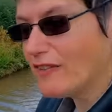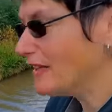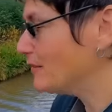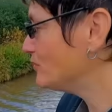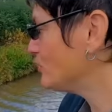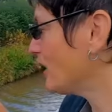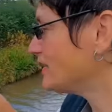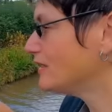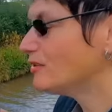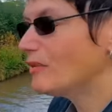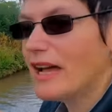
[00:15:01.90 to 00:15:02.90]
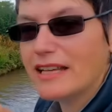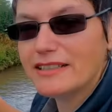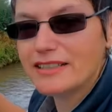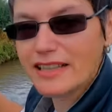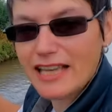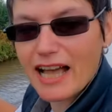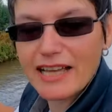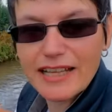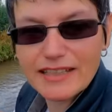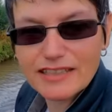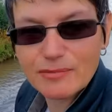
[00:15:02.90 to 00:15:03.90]
and I'm chatting away to the guy
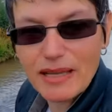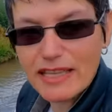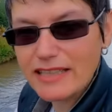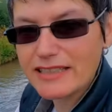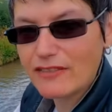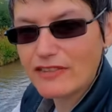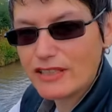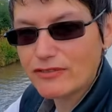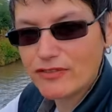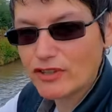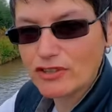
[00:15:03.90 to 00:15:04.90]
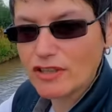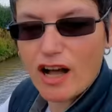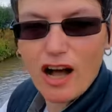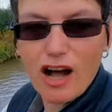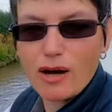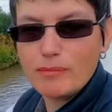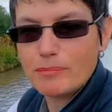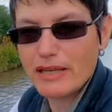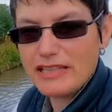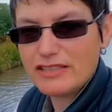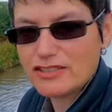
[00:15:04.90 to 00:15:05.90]
next to me, he's having a full arm
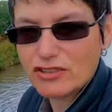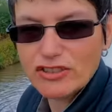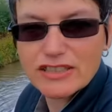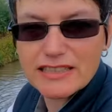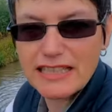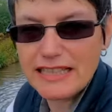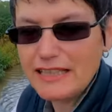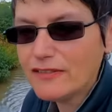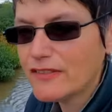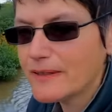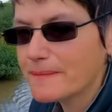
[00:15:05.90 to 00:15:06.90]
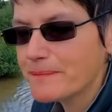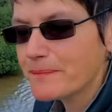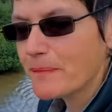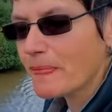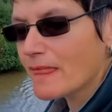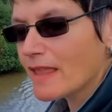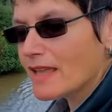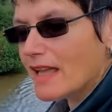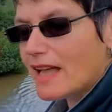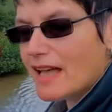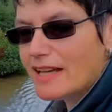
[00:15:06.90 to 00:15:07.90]
piece done, a sleeve.
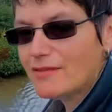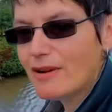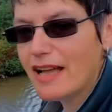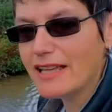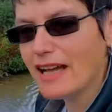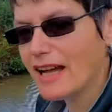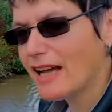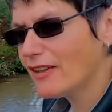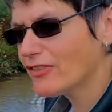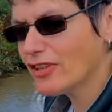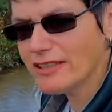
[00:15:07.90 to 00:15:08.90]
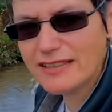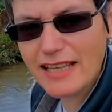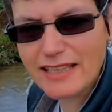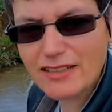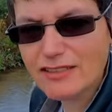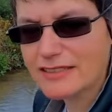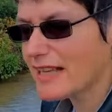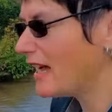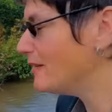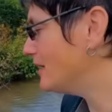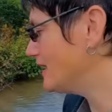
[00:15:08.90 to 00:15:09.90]
Anyway, I thought it's take a long
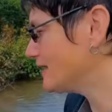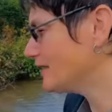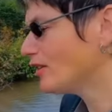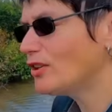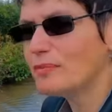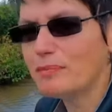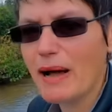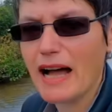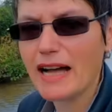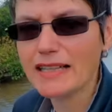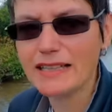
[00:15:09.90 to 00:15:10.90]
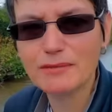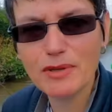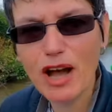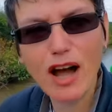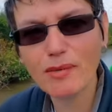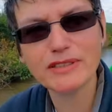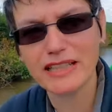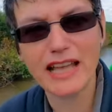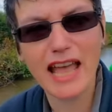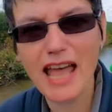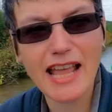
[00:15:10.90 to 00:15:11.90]
time this, and I look back, my arm's
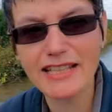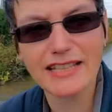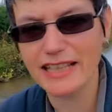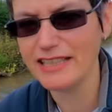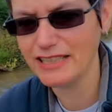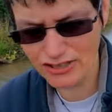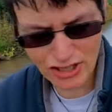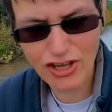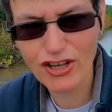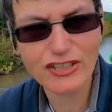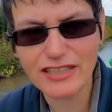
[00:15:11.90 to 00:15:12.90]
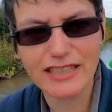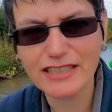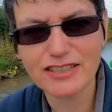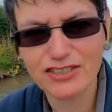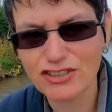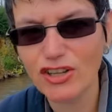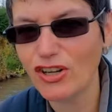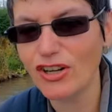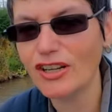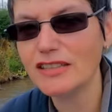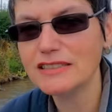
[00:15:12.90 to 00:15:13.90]
aching, it's hurting, it's
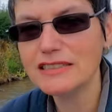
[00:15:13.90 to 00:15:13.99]
sore,